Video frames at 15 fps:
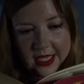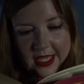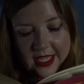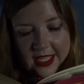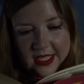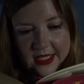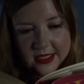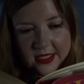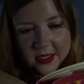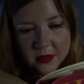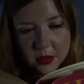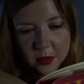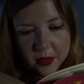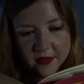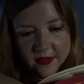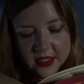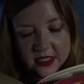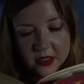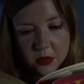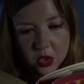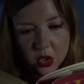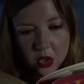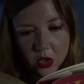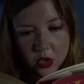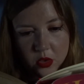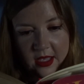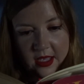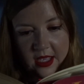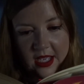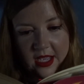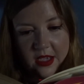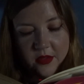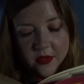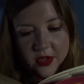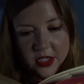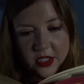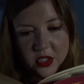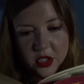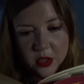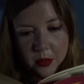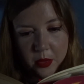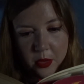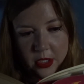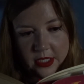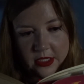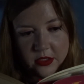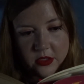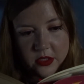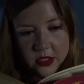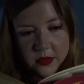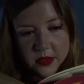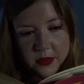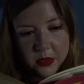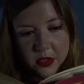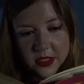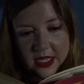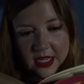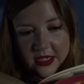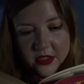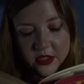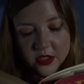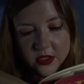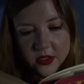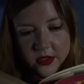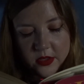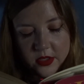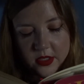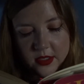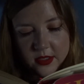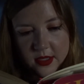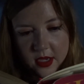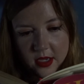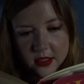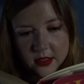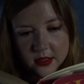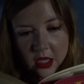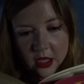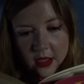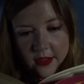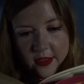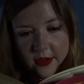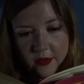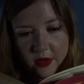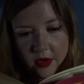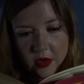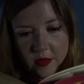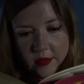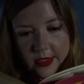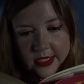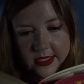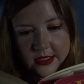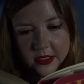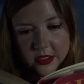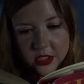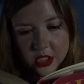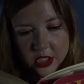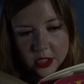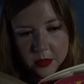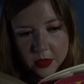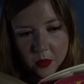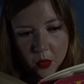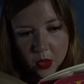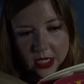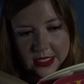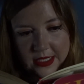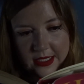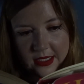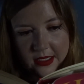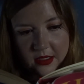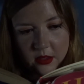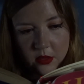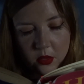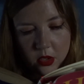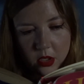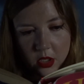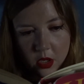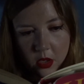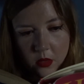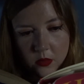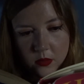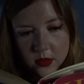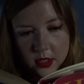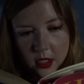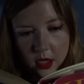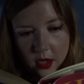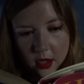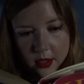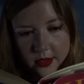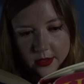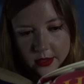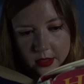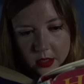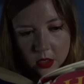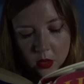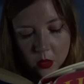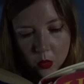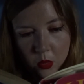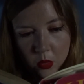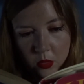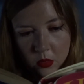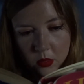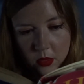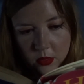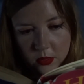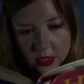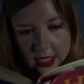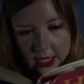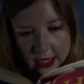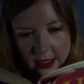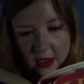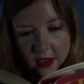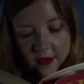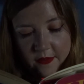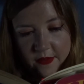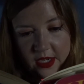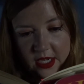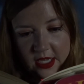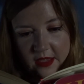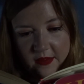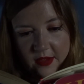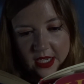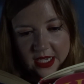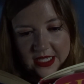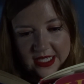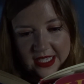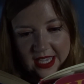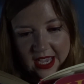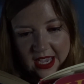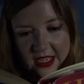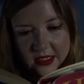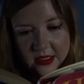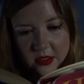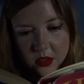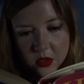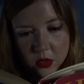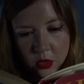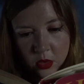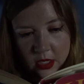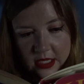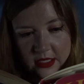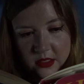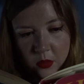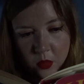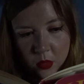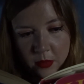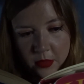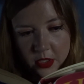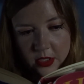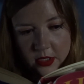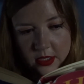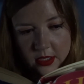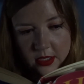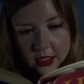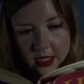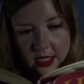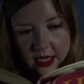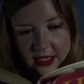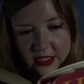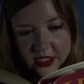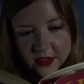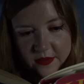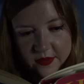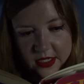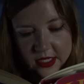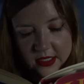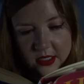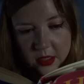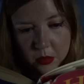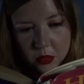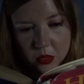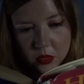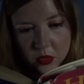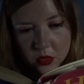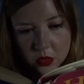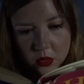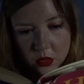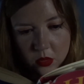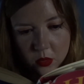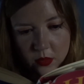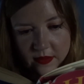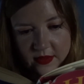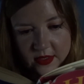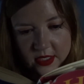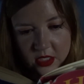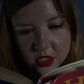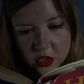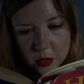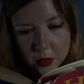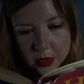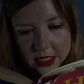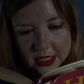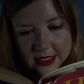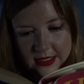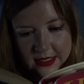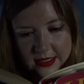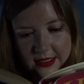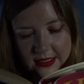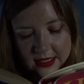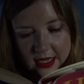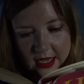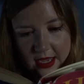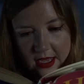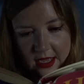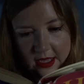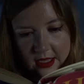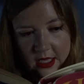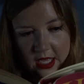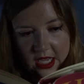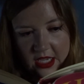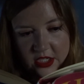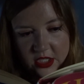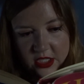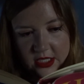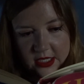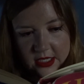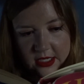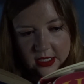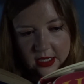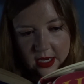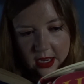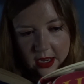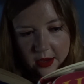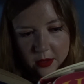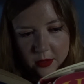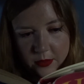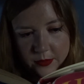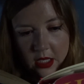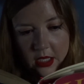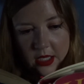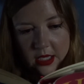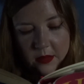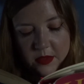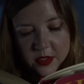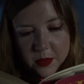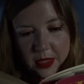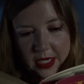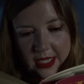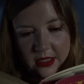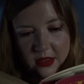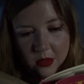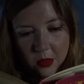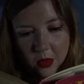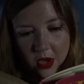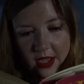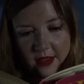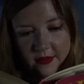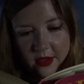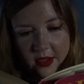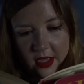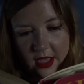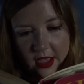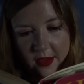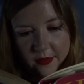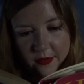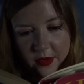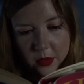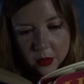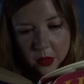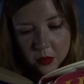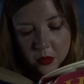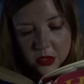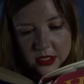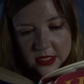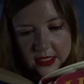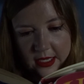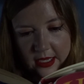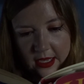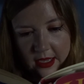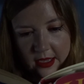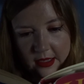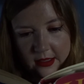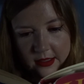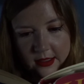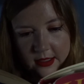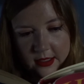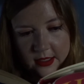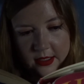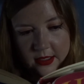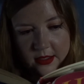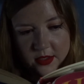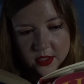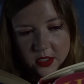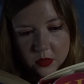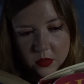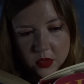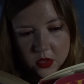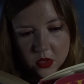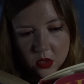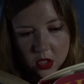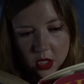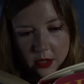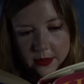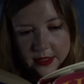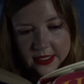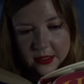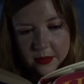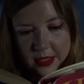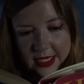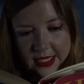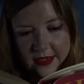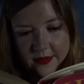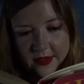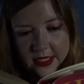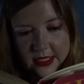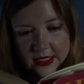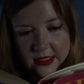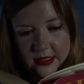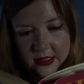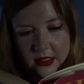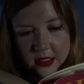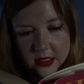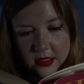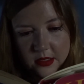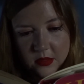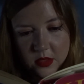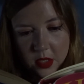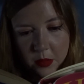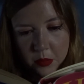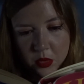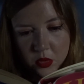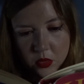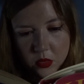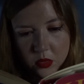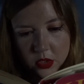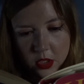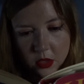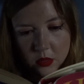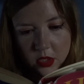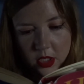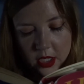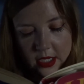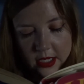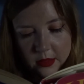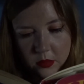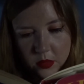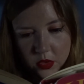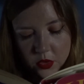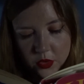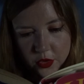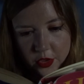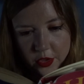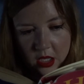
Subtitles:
It seemed that Professor McGonagall had reached the point she was most anxious to discuss, the real reason she had been waiting on a cold, hard wall all day, for neither as a cat nor as a woman had she fixed Dumbledore with such a piercing stare as she did now. It was plain that whatever everyone was saying, she was not going to believe it until Dumbledore told her it was true.